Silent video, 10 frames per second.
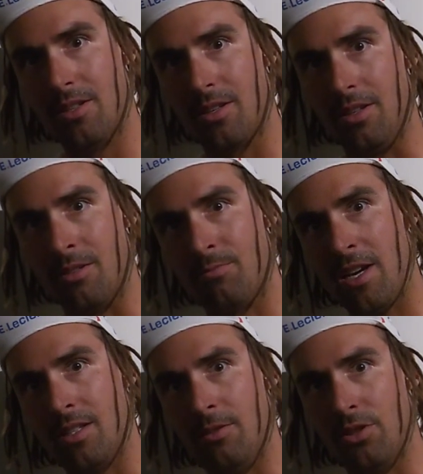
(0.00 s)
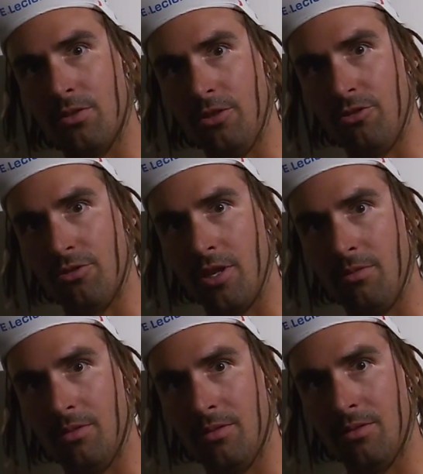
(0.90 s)
So it's relatively short neutral
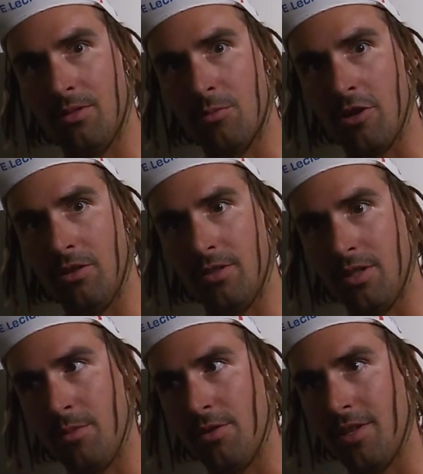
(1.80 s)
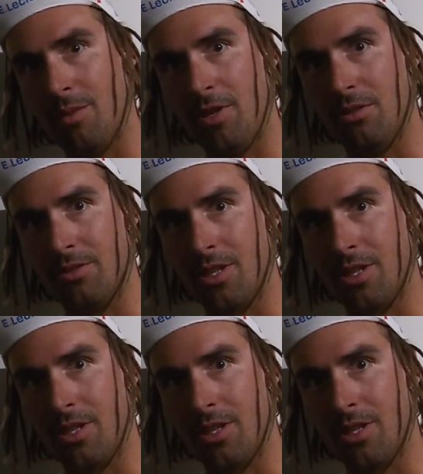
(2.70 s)
zone tomorrow because it's mostly uphill,